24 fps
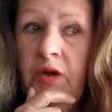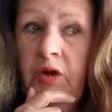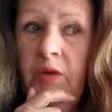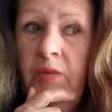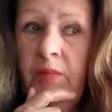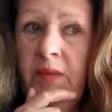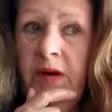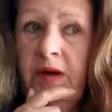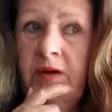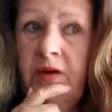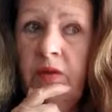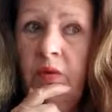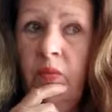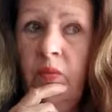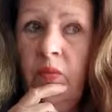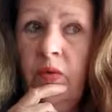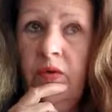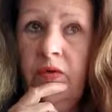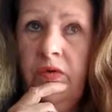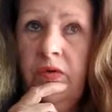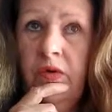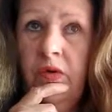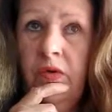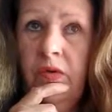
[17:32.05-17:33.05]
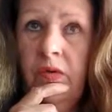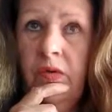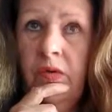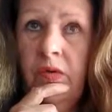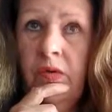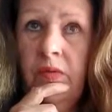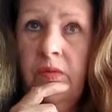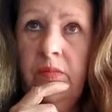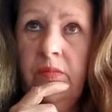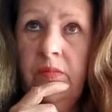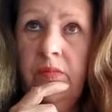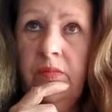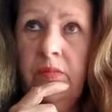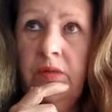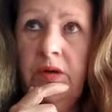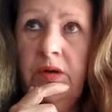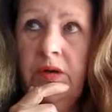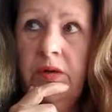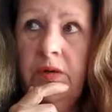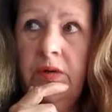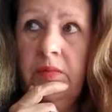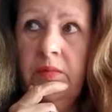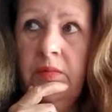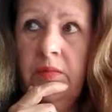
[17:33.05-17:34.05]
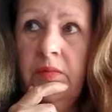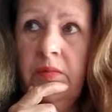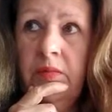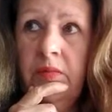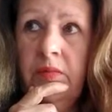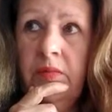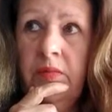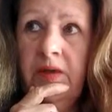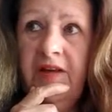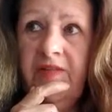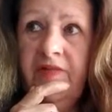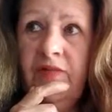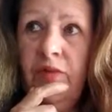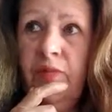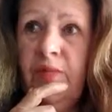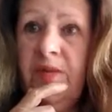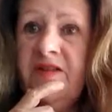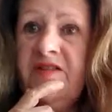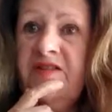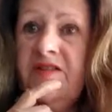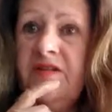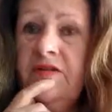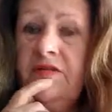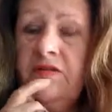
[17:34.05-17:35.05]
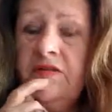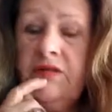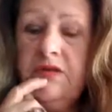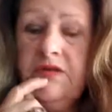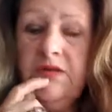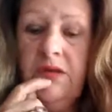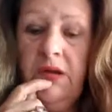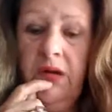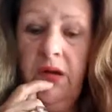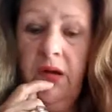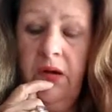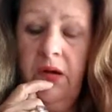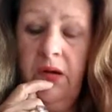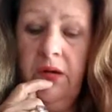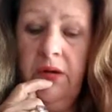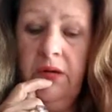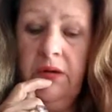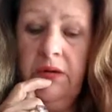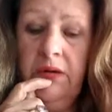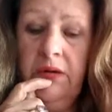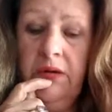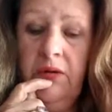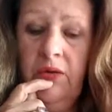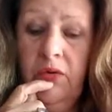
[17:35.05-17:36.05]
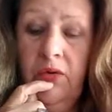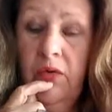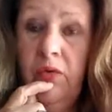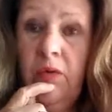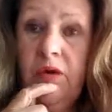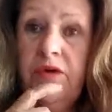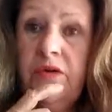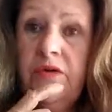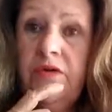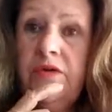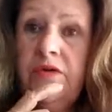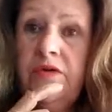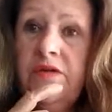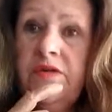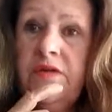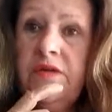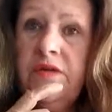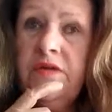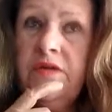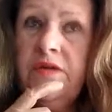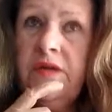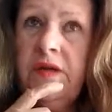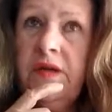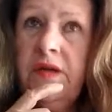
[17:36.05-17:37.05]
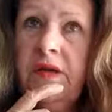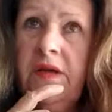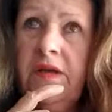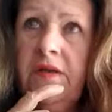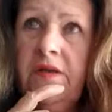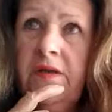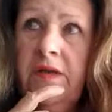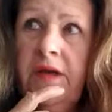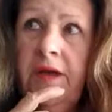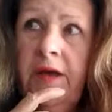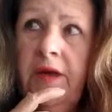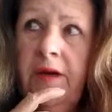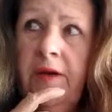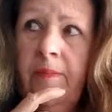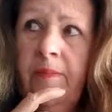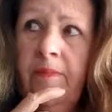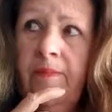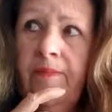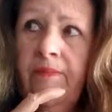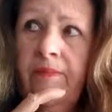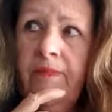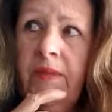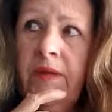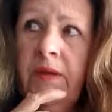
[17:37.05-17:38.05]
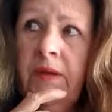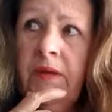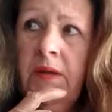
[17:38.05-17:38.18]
who might not want your have your best interests at heart, or want you to succeed, and